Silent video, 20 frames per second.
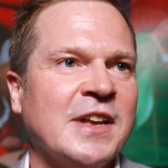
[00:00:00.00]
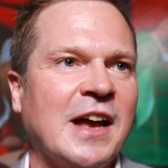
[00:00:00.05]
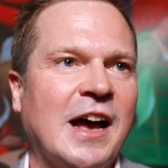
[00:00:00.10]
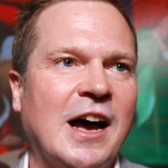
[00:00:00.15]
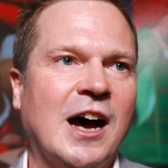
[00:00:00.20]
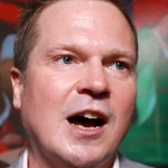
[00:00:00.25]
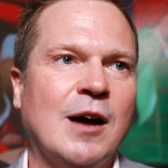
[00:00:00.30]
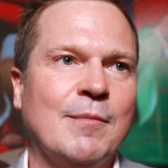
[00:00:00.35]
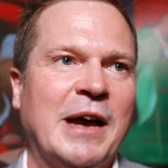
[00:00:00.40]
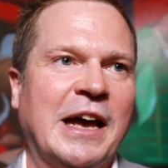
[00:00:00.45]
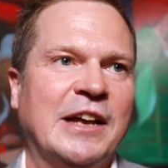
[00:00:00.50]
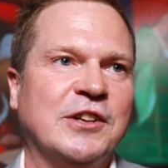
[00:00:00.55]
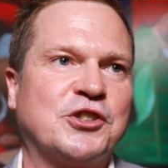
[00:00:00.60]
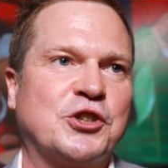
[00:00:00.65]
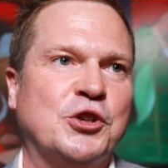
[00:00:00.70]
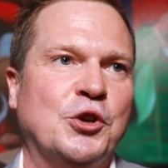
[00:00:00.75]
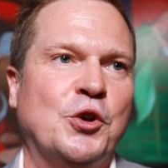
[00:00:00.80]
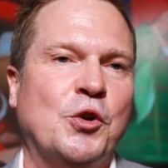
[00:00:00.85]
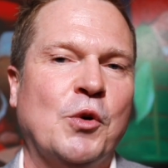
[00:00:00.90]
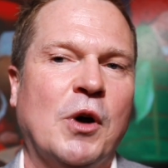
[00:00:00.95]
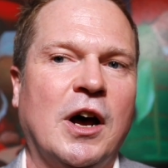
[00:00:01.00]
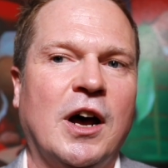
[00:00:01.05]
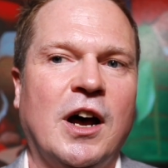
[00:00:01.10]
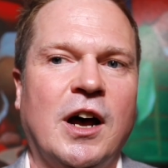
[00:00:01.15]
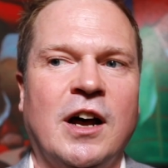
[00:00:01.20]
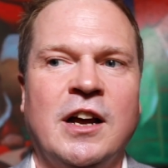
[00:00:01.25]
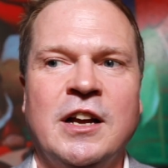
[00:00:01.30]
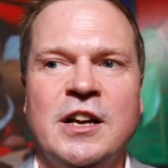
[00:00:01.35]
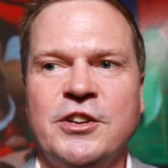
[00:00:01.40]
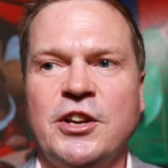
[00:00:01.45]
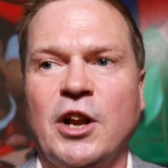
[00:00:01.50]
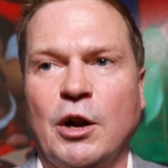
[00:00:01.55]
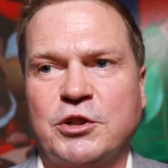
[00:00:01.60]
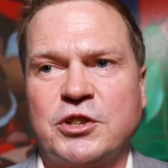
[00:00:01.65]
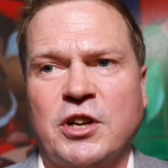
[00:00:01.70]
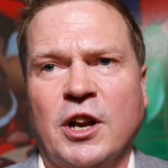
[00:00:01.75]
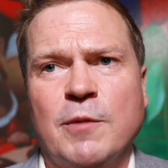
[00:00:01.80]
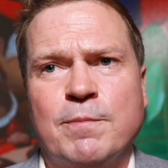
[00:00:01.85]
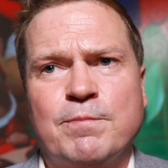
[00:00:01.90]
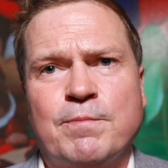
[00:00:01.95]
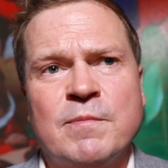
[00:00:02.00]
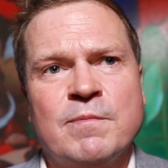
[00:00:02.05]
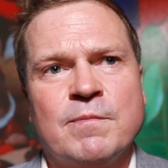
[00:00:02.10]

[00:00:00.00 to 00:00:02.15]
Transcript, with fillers: and to you know, to kind of